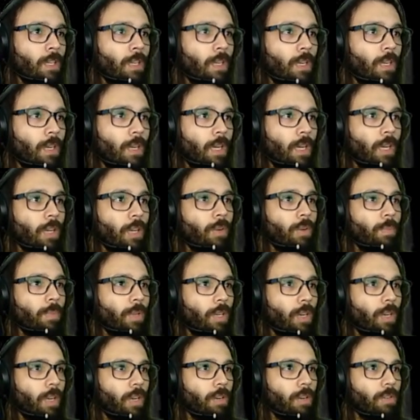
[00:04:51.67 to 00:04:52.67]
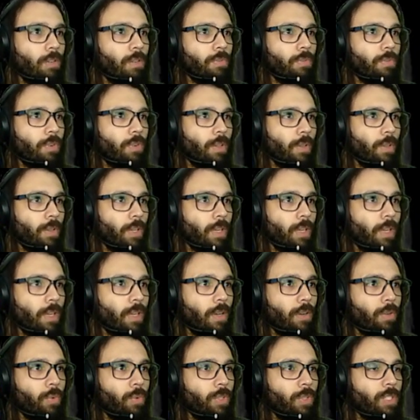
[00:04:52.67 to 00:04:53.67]
I complete any of the following.
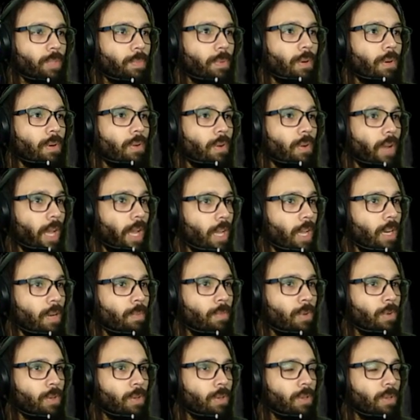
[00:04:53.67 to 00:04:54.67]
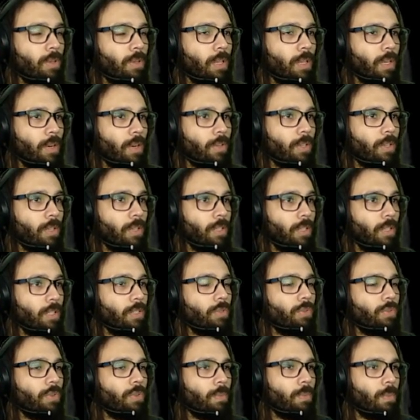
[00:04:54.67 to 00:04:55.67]
Character is a part of animal. Character is
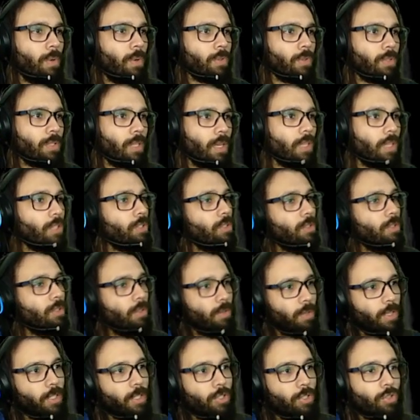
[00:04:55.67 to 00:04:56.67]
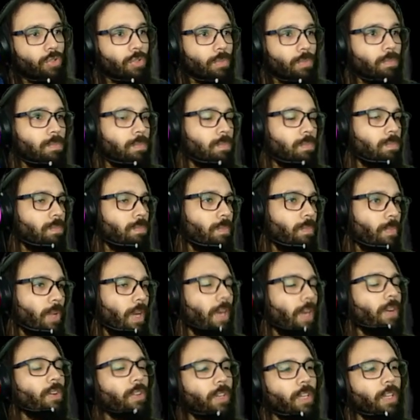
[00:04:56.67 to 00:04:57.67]
from Mondstadt. So let's use
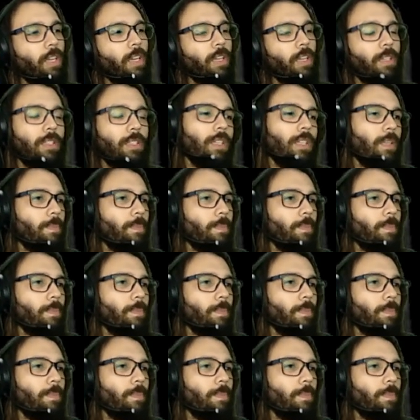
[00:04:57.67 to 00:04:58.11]
Ah, okay.